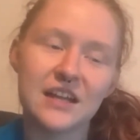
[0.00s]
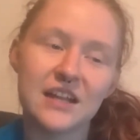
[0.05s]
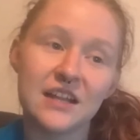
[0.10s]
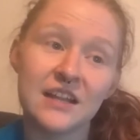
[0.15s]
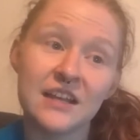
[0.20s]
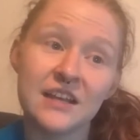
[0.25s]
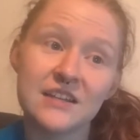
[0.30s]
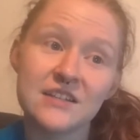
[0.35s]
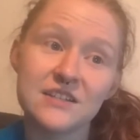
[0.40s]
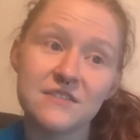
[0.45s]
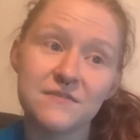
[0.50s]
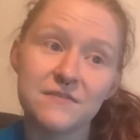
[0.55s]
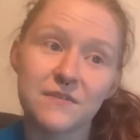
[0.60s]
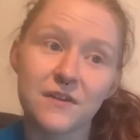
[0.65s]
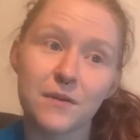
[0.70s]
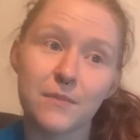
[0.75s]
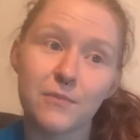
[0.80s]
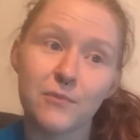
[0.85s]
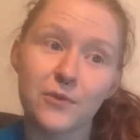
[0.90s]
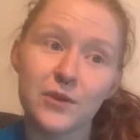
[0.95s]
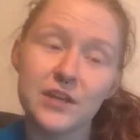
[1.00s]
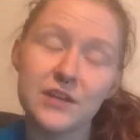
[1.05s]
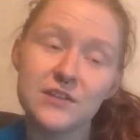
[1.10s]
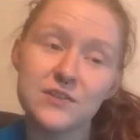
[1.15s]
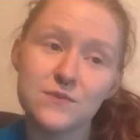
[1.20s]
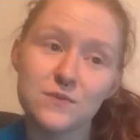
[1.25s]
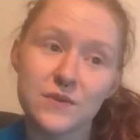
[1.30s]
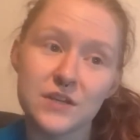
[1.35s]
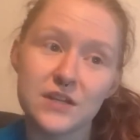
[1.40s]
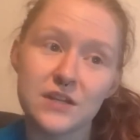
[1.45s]
Clint from
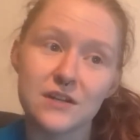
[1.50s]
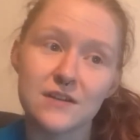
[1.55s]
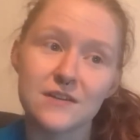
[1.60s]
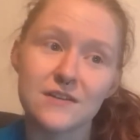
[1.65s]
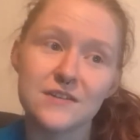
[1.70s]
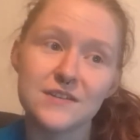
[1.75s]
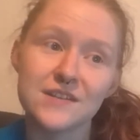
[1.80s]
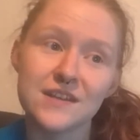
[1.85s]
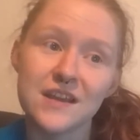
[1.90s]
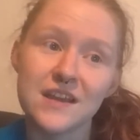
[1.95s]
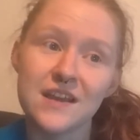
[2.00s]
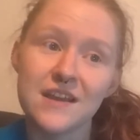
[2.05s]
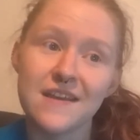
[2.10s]
Reads Readers,